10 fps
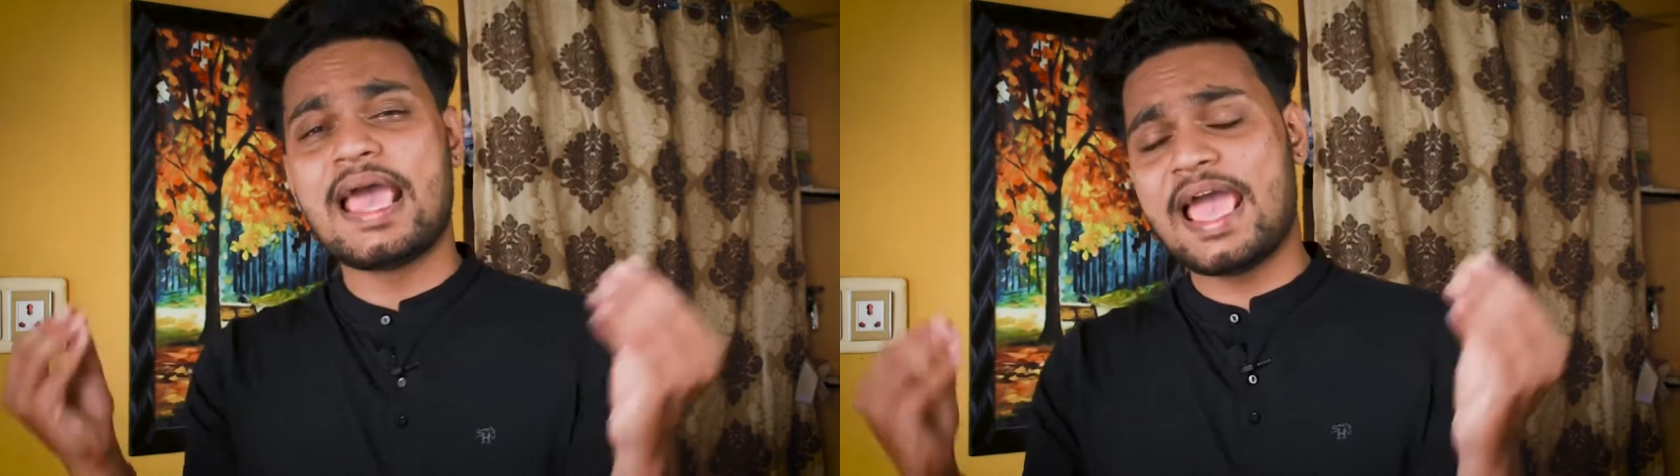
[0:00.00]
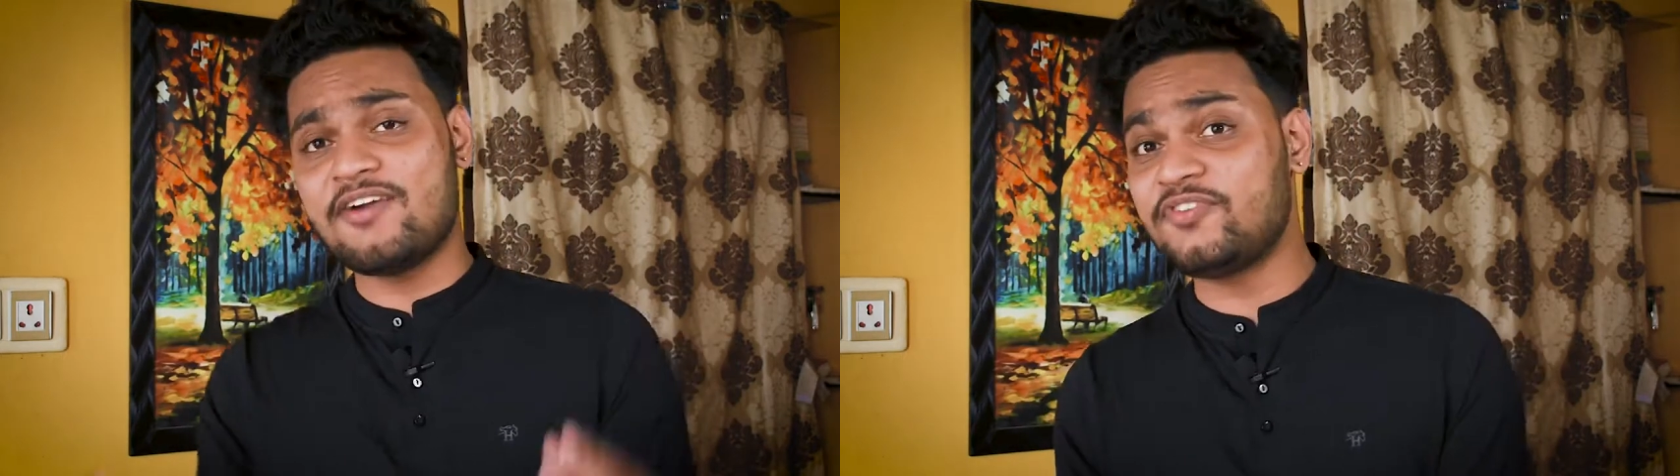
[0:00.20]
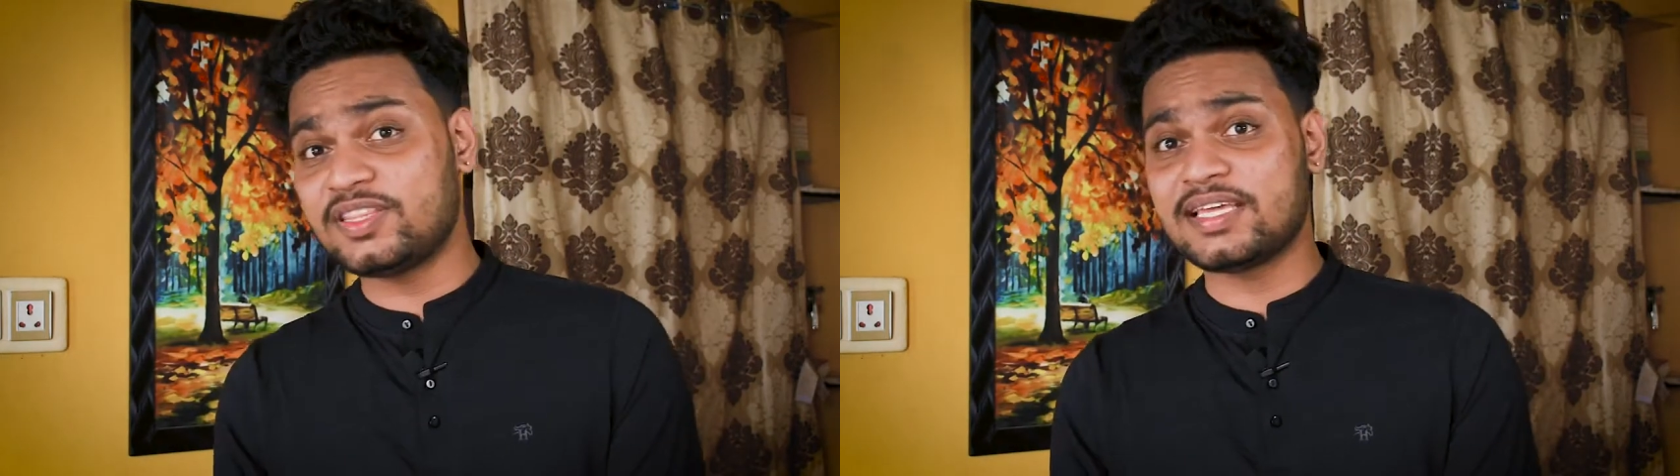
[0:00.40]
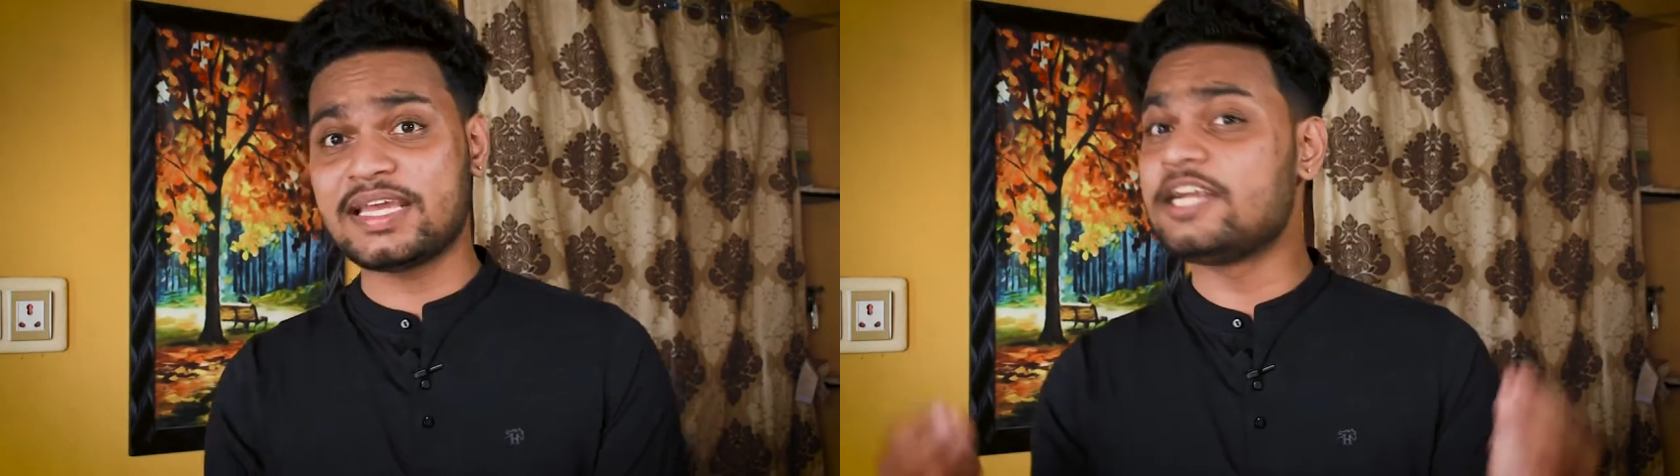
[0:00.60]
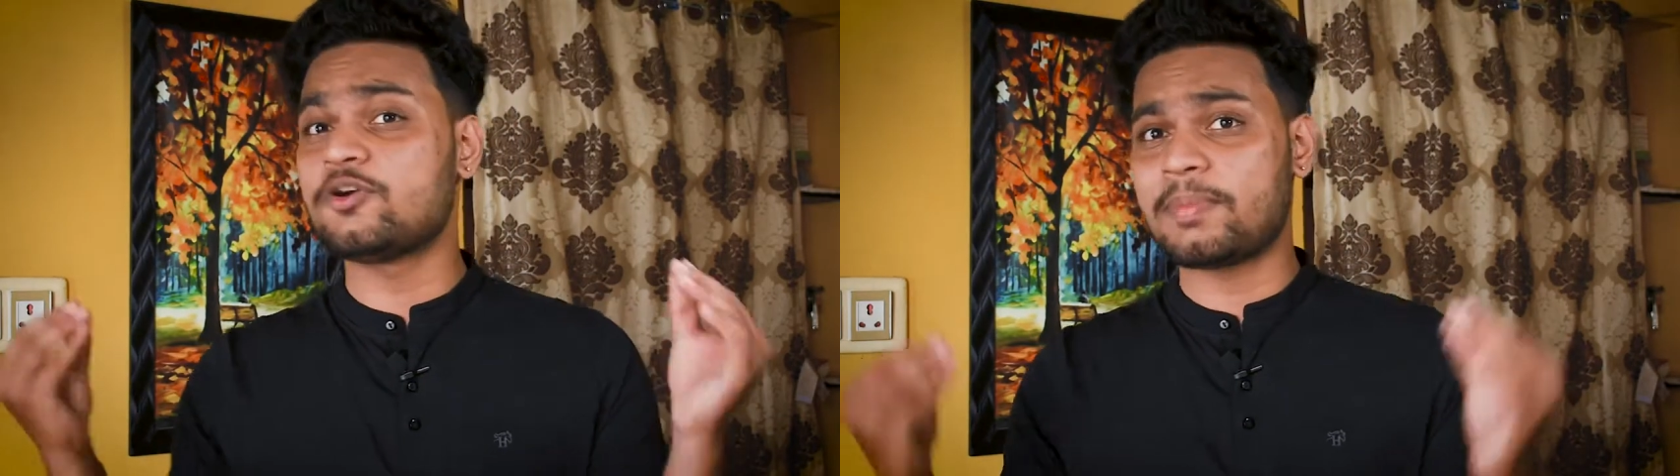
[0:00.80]

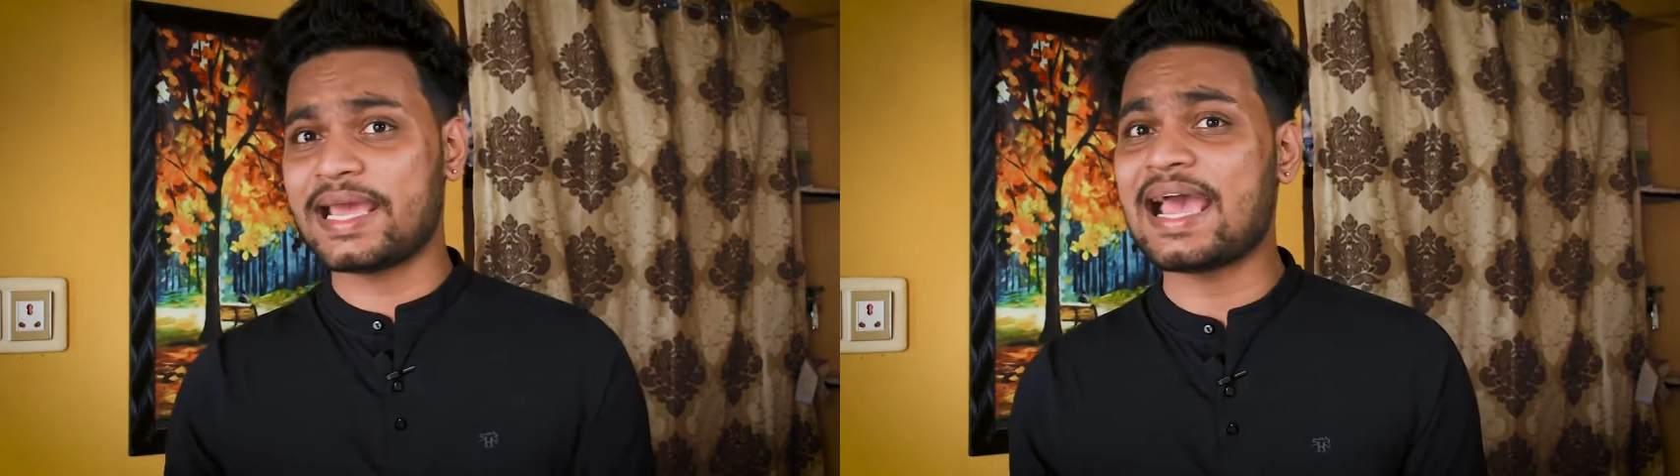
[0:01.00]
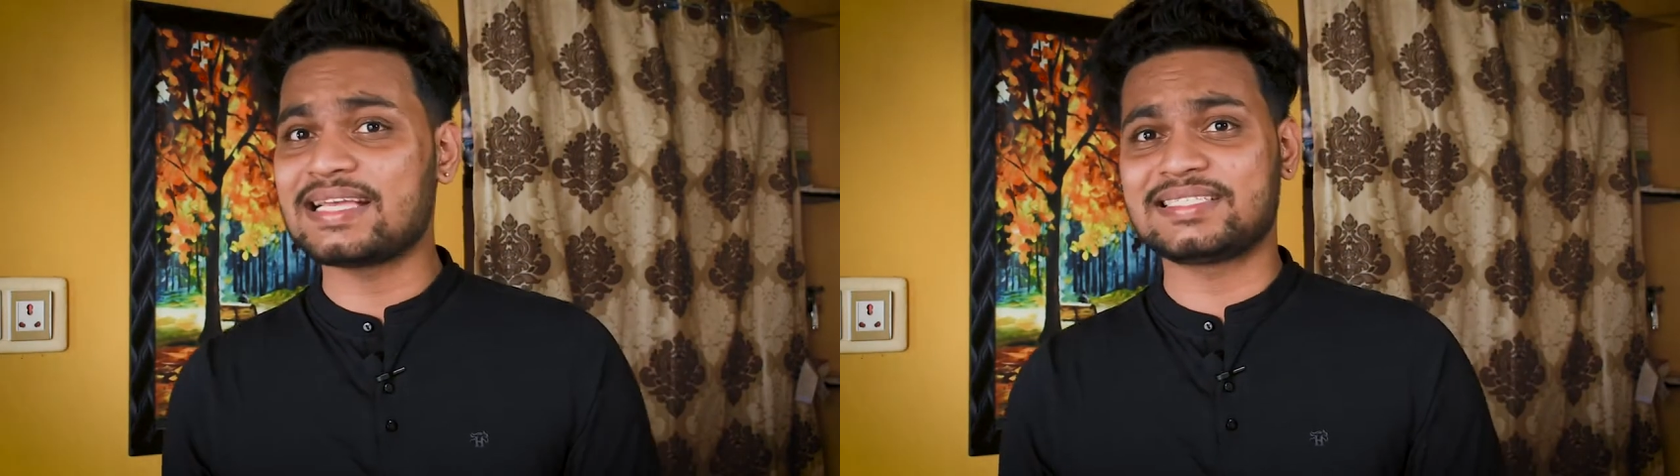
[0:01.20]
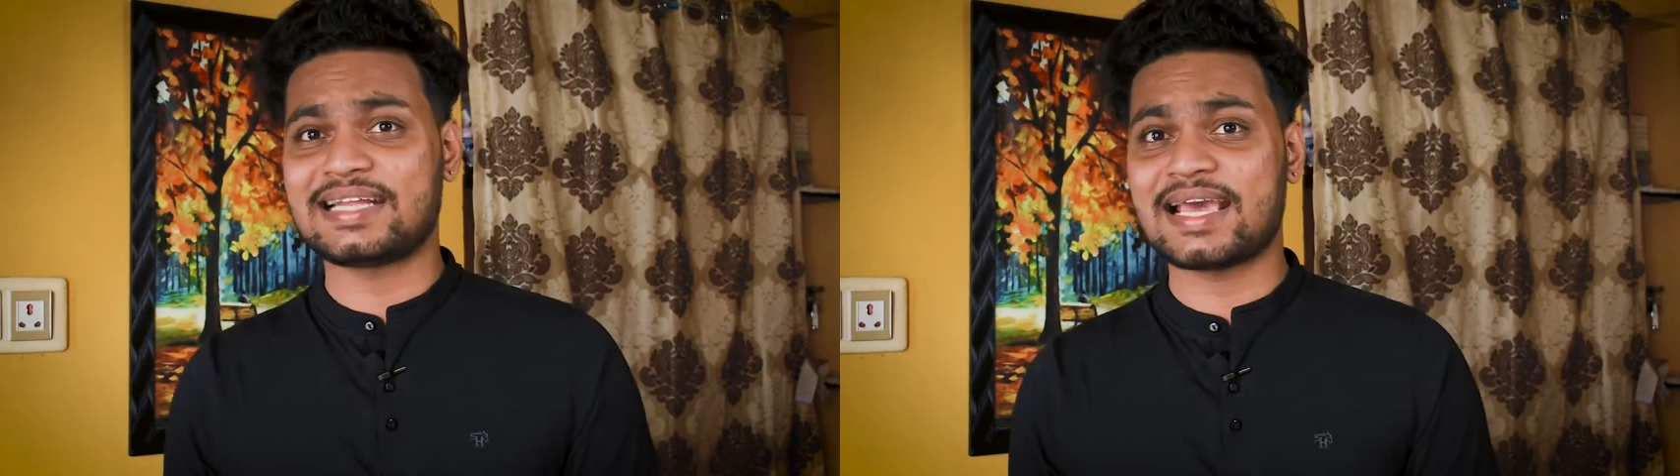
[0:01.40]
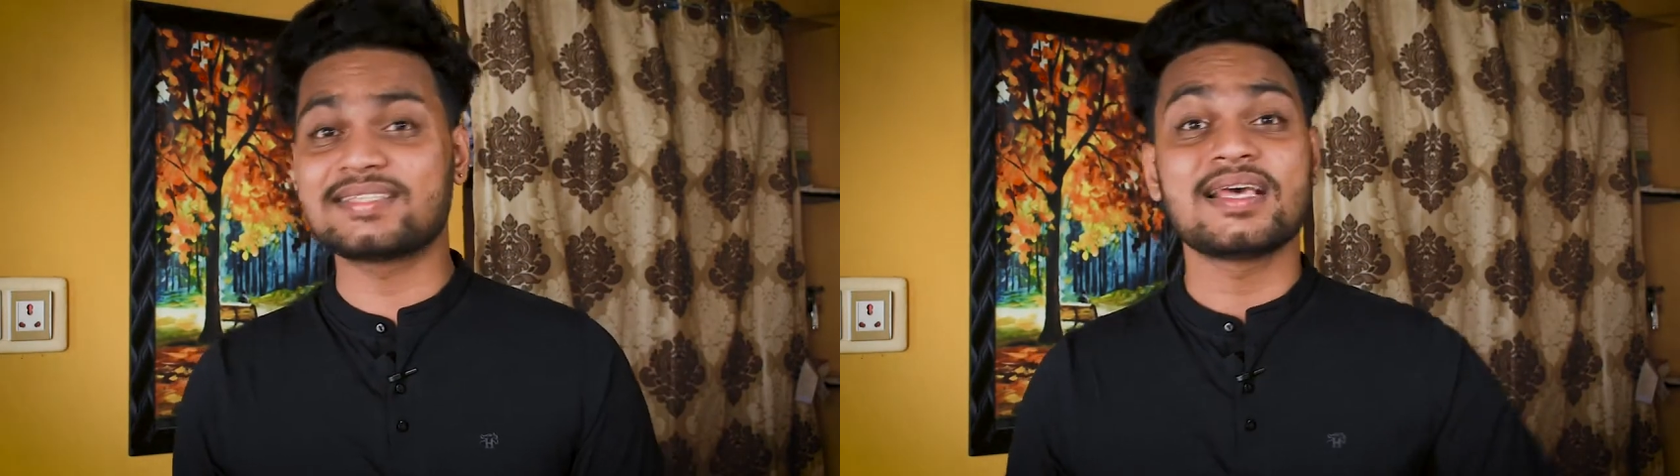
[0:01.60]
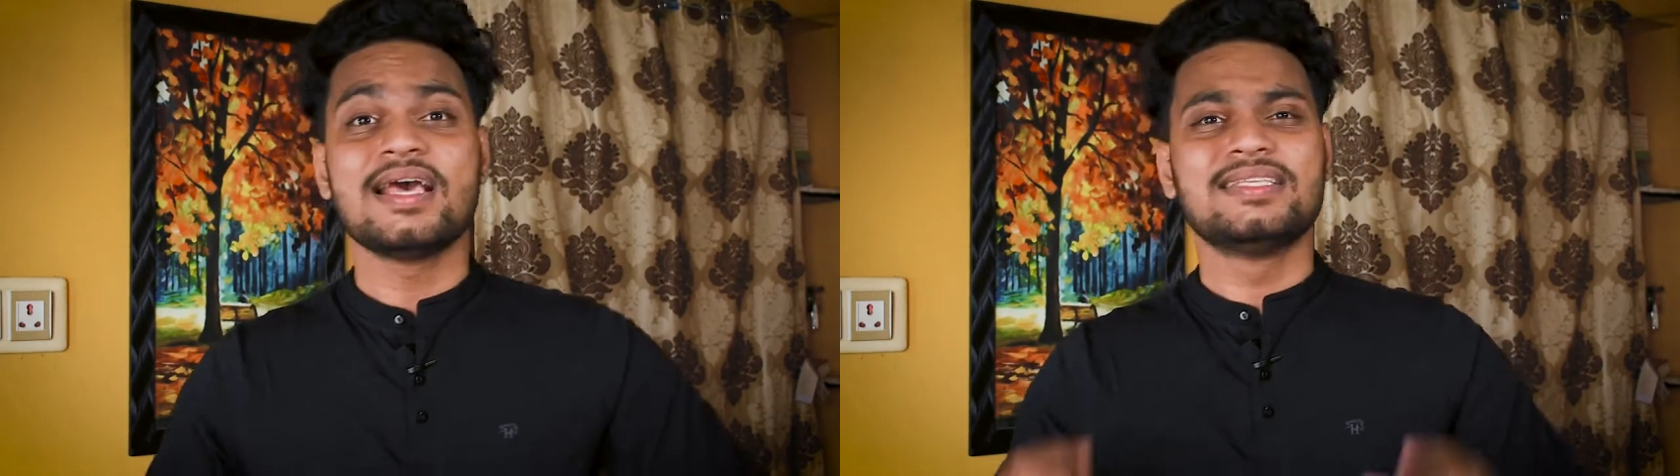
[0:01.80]
everything into my hashtags,